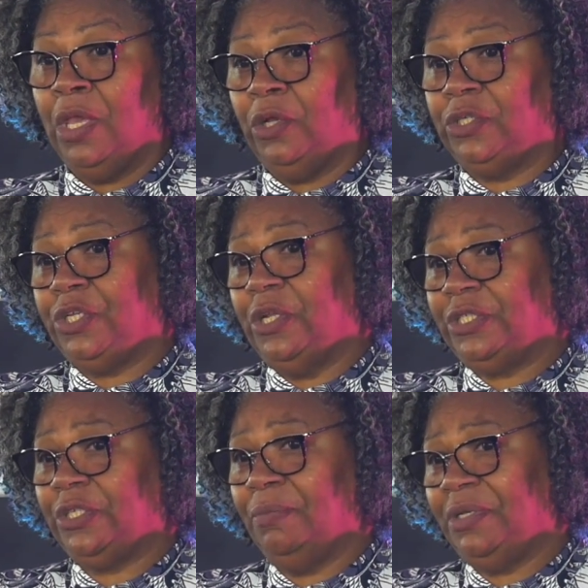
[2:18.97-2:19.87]
Because, you know,
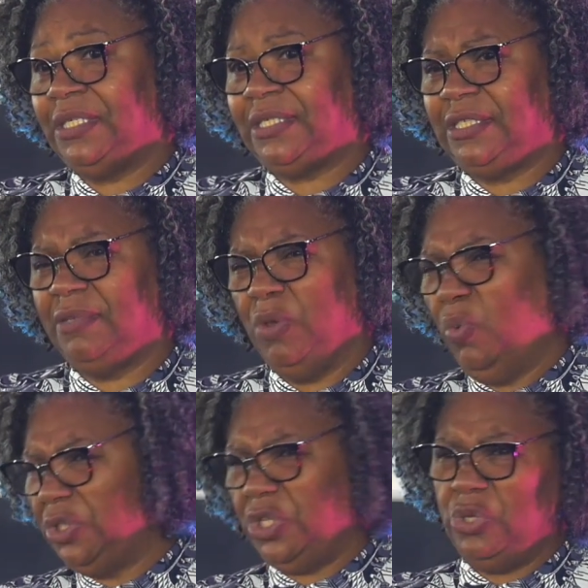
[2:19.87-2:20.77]
somebody said to me,
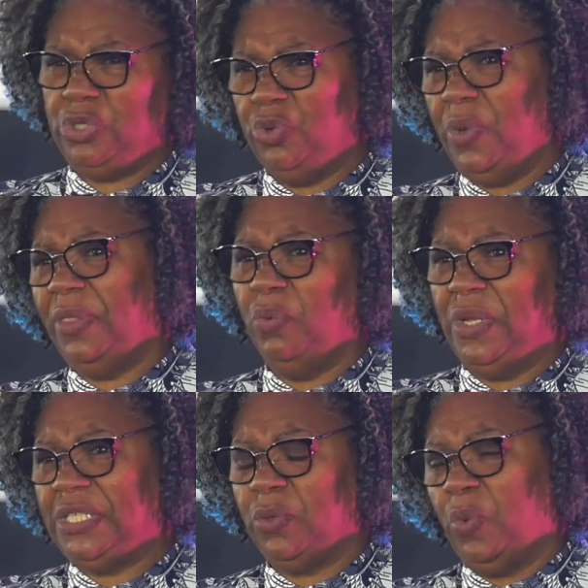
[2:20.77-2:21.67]
what do you do in the
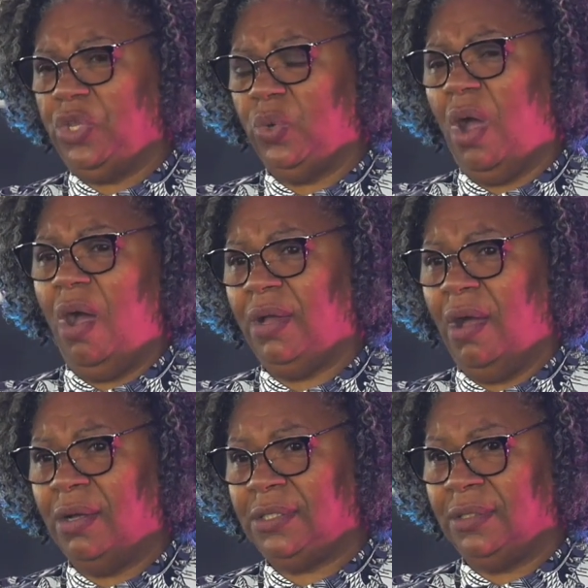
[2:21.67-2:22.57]
winter when you can't
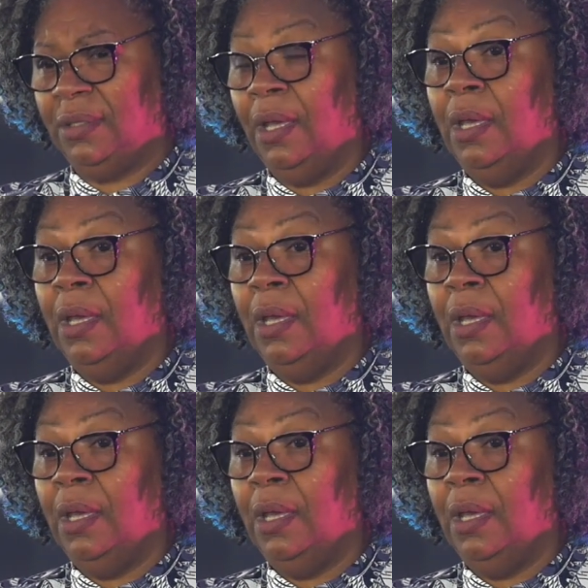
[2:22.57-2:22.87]
garden?